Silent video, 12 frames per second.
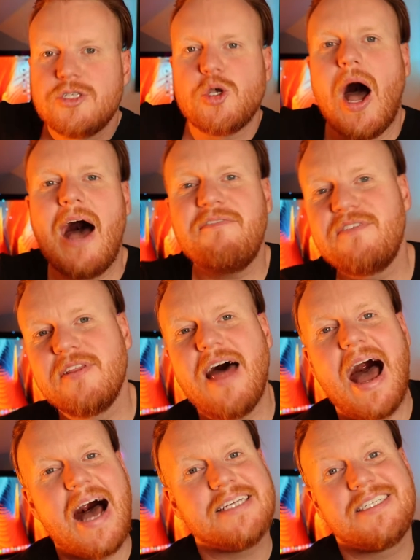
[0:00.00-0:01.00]
So after
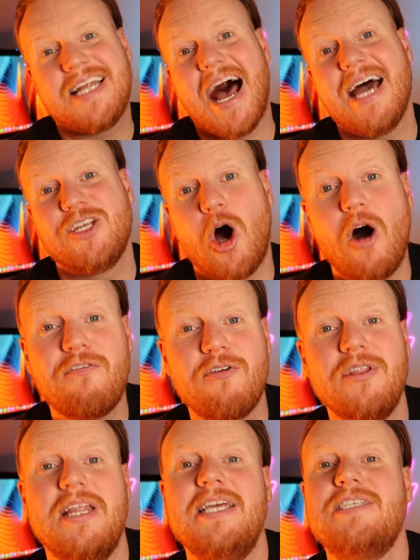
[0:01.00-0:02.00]
that, I started
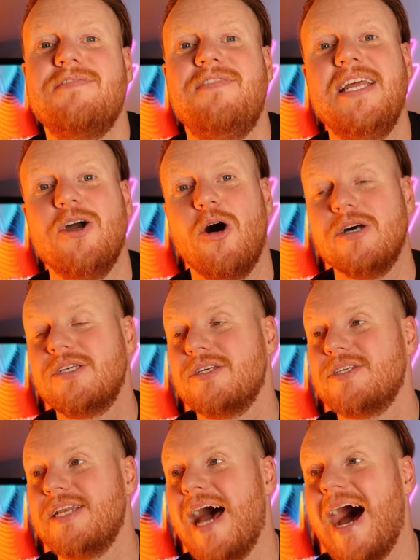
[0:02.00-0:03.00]
offering these videos
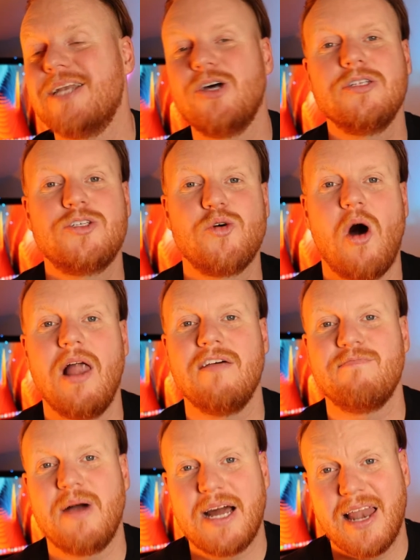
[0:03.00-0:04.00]
as an add-on to all
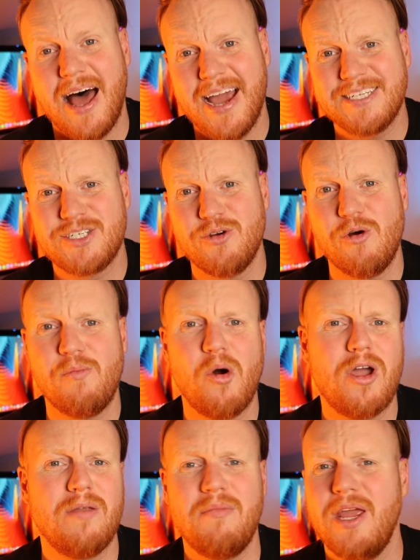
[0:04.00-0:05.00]
of my clients who were
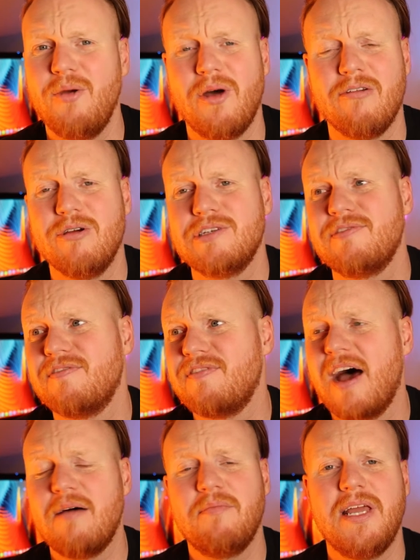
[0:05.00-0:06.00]
booking me, whether it was for
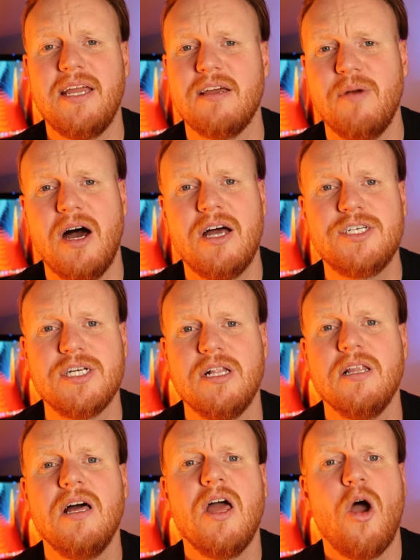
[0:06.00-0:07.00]
family,
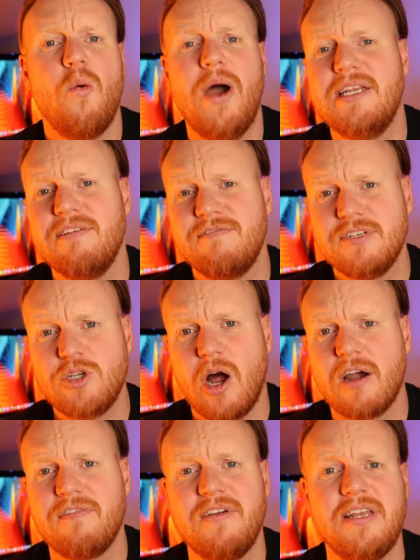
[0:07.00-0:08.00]
commercial, wedding
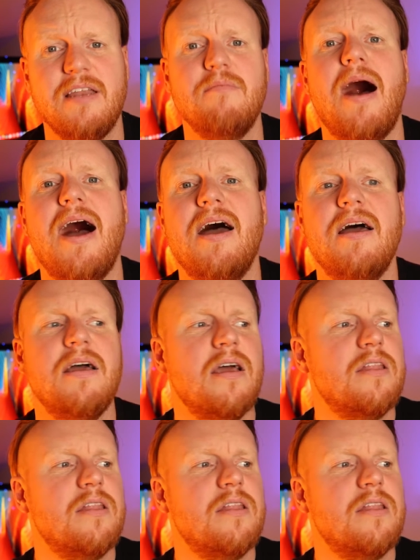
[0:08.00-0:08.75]
photography, didn't matter.